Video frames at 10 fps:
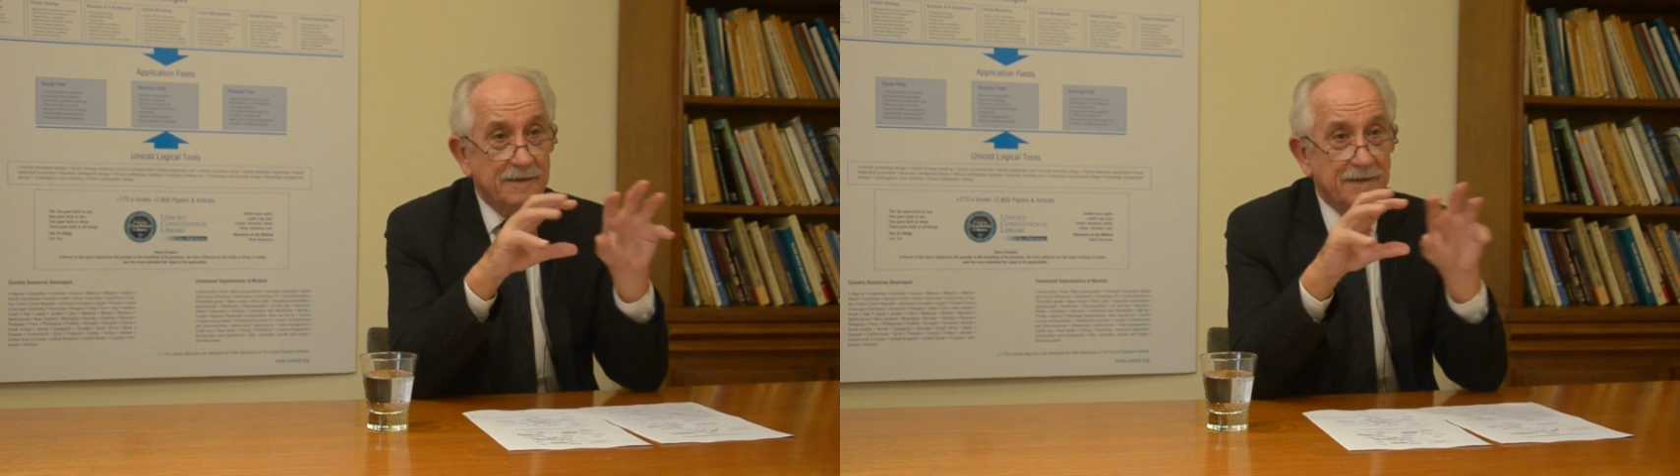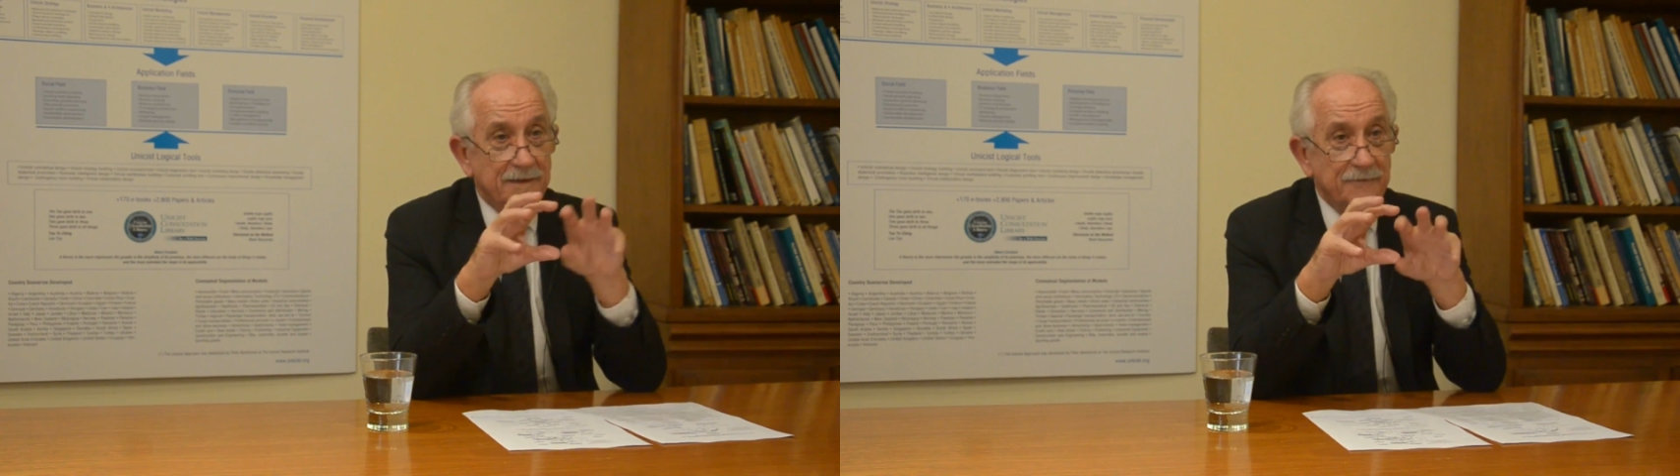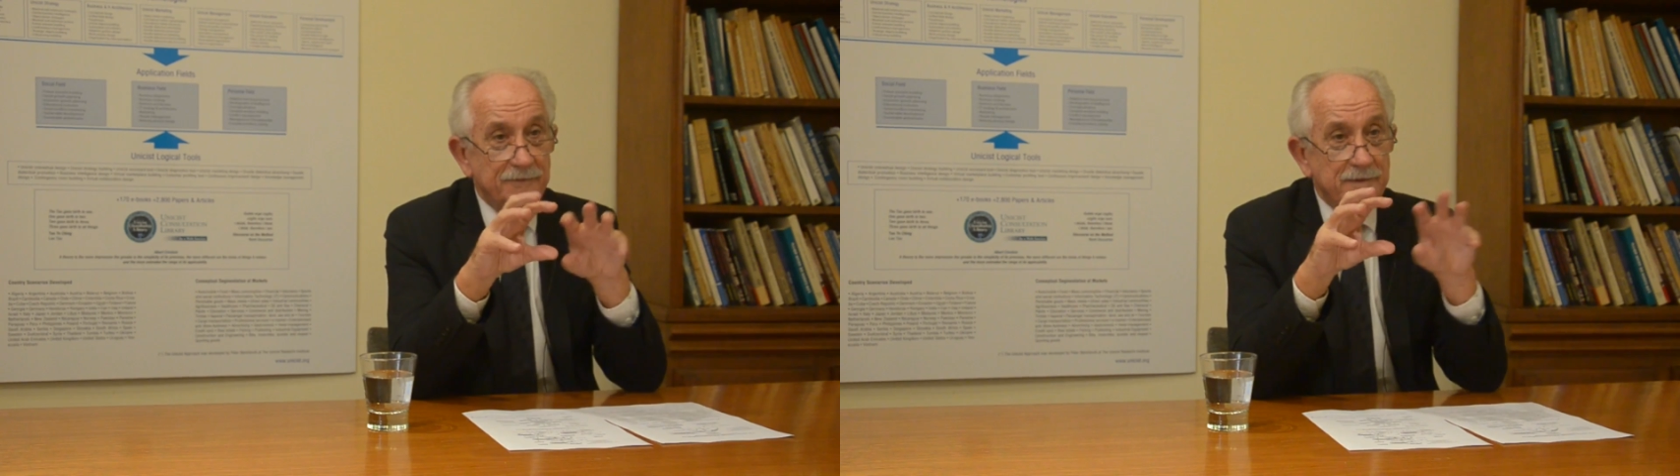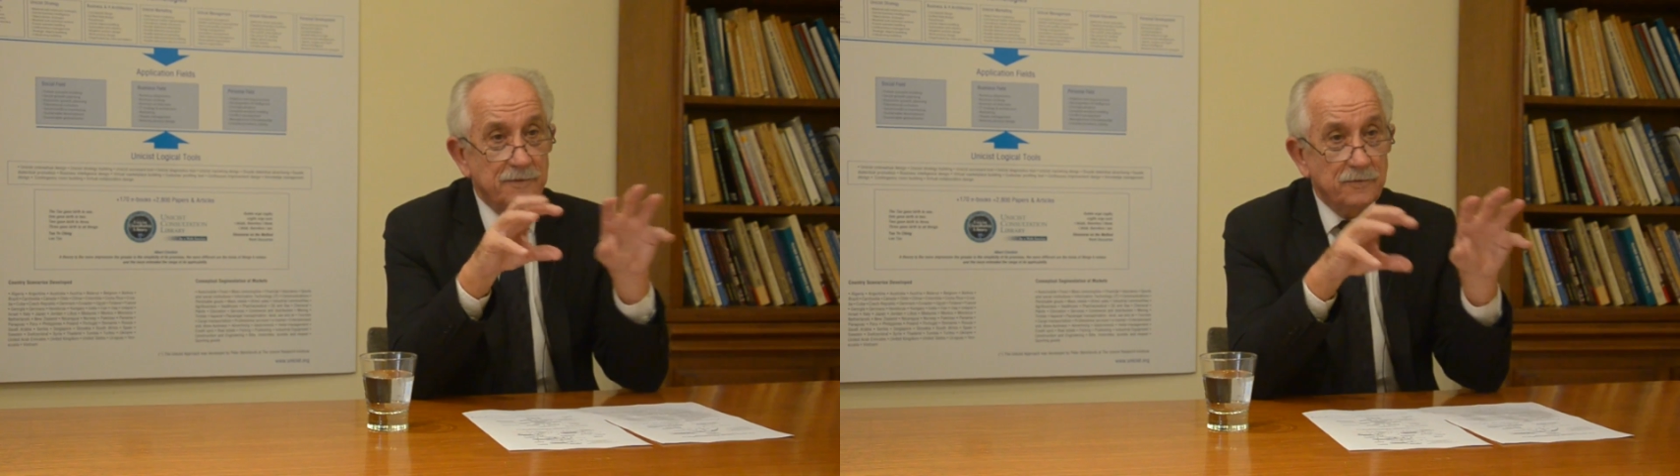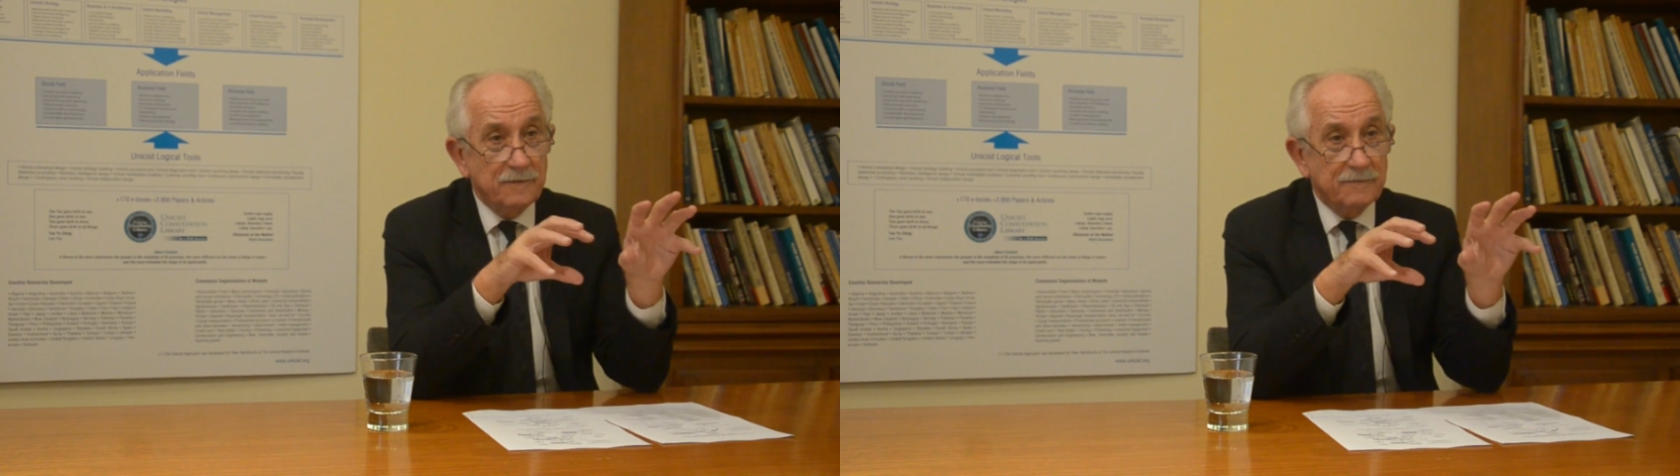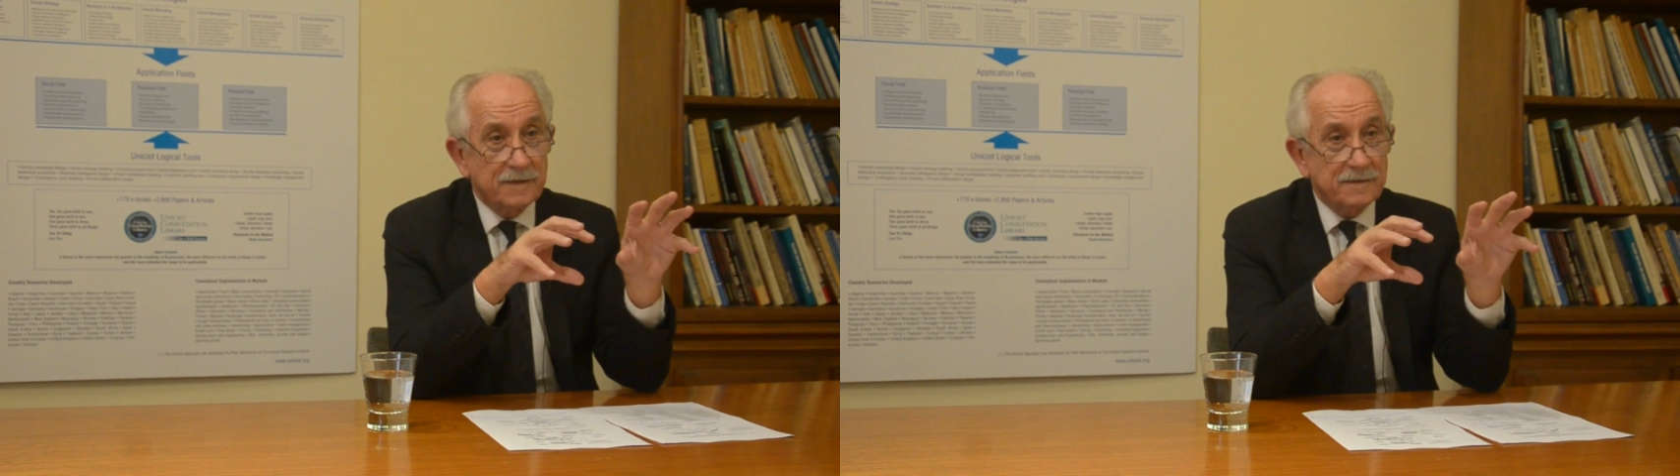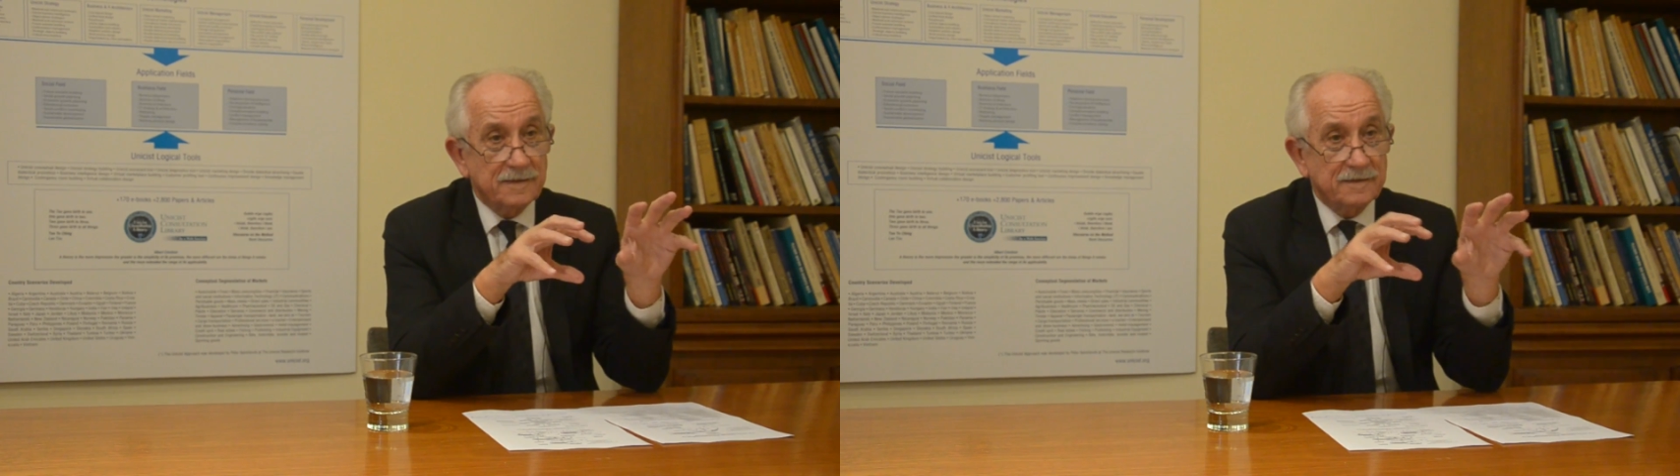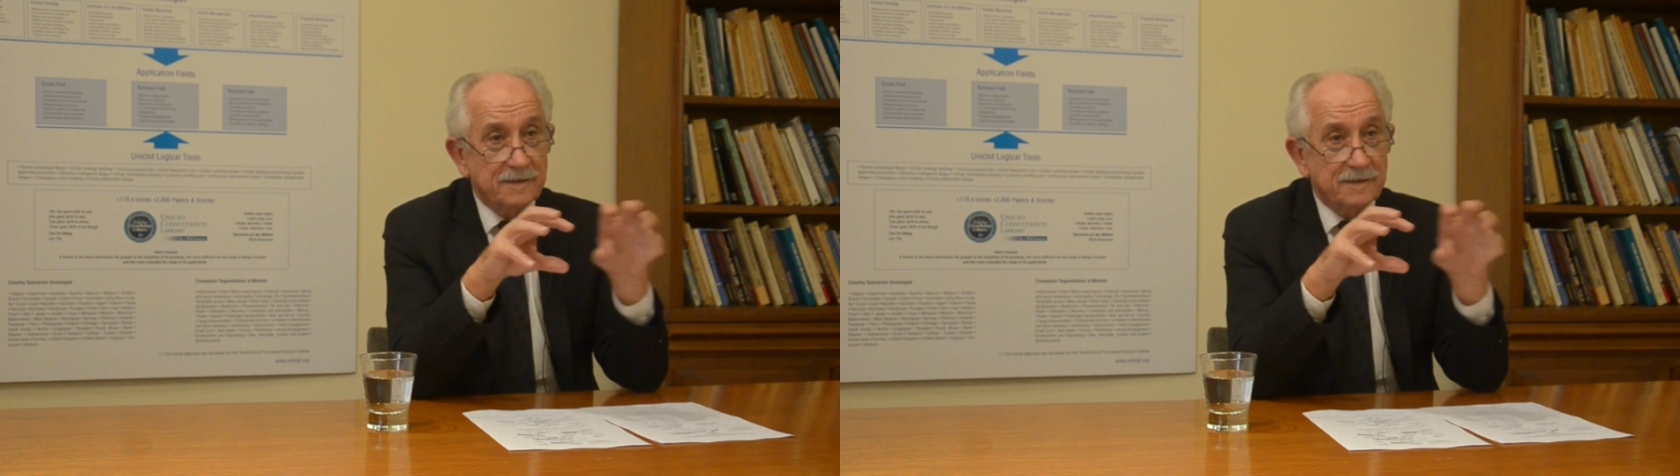the different universes,